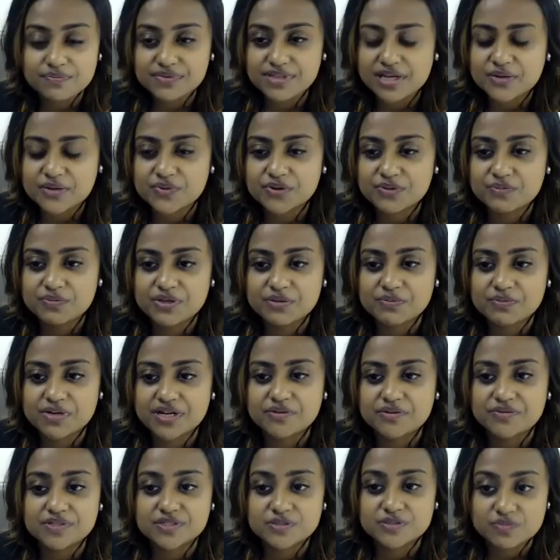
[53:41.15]
That would be my
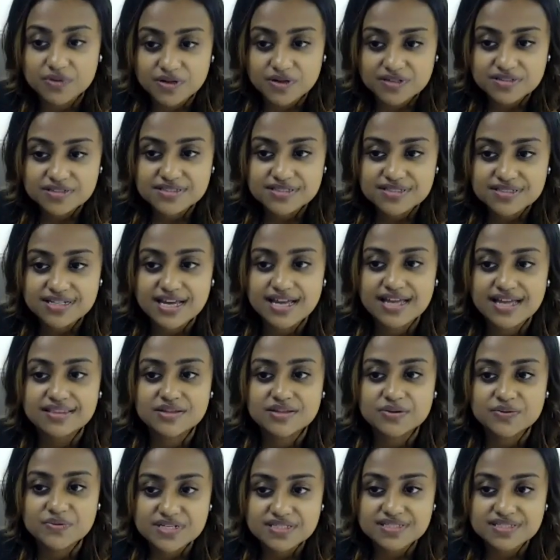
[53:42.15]
response. And the
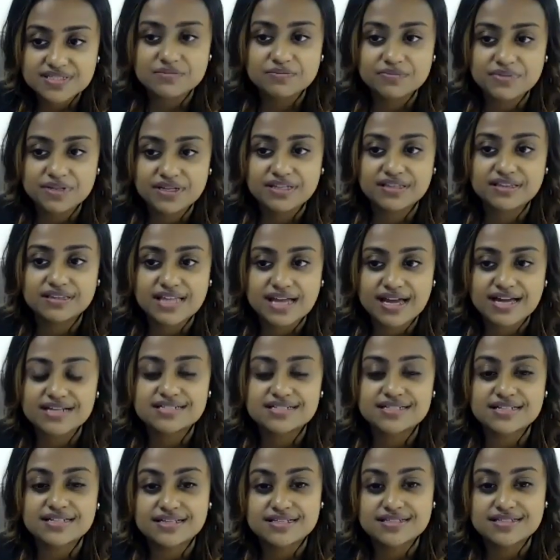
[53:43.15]
reason being
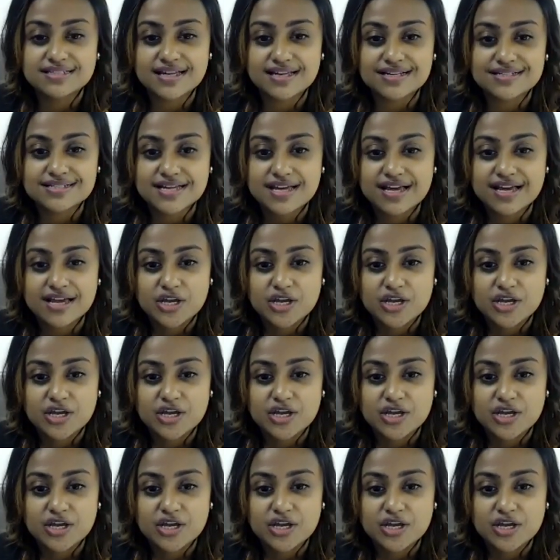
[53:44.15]
that is that